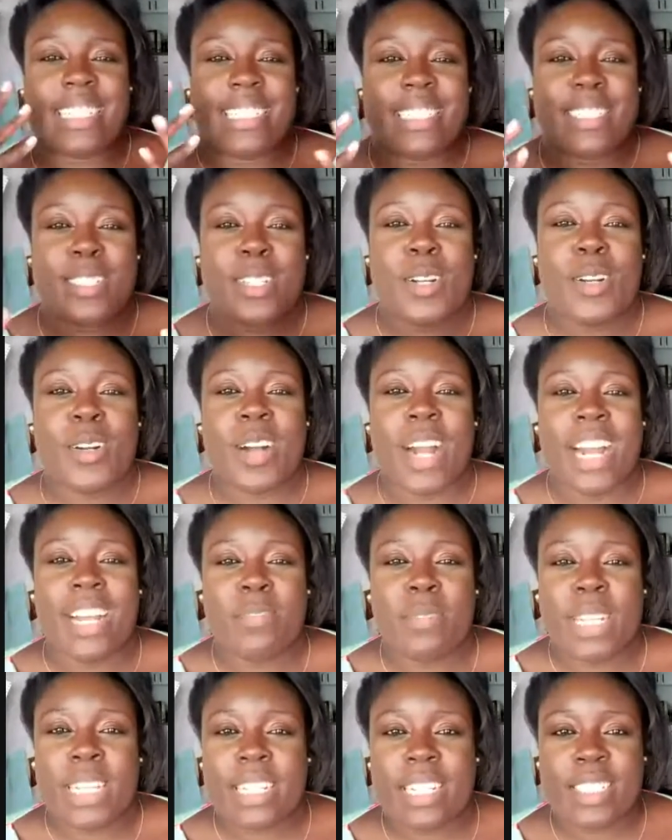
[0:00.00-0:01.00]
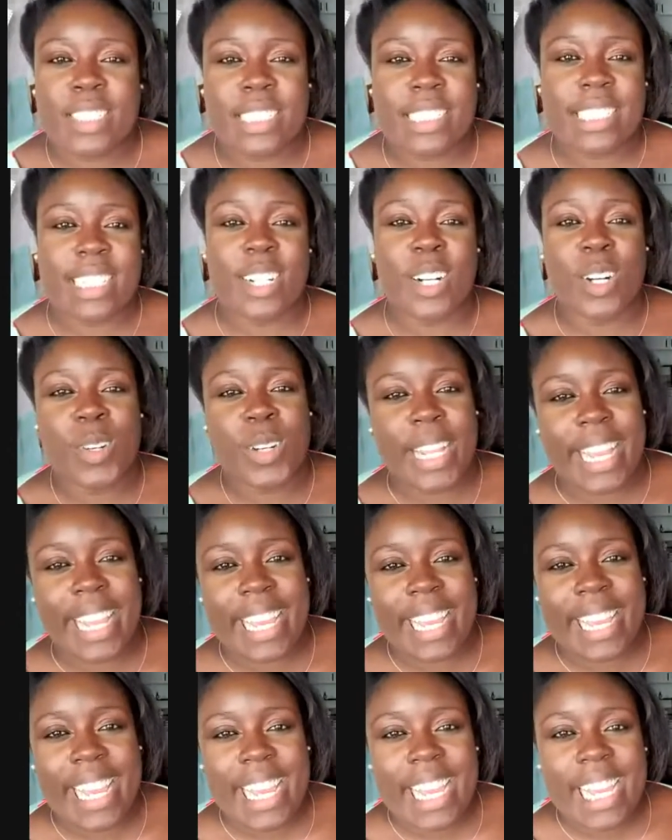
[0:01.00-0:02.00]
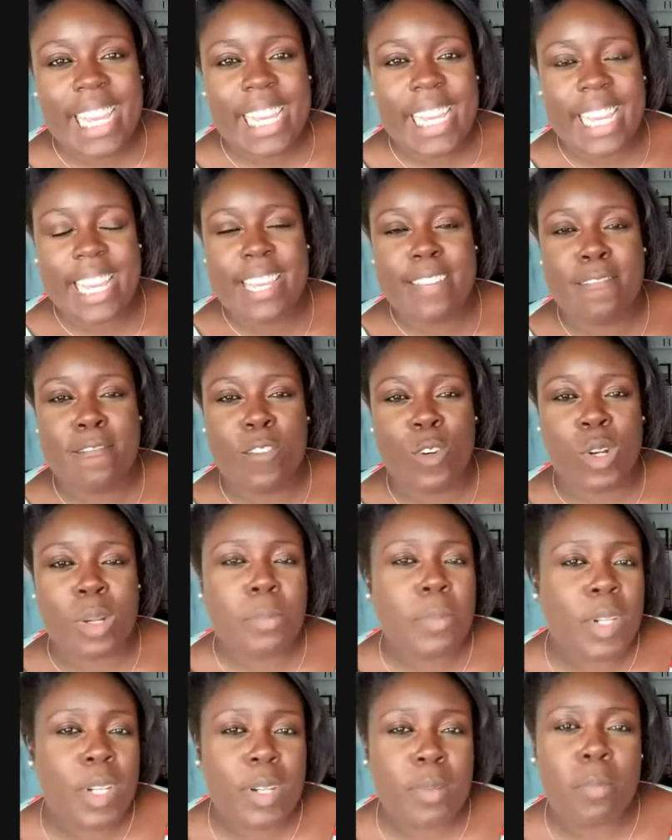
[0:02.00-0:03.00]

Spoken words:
So I'm Ngozika Okeke, a former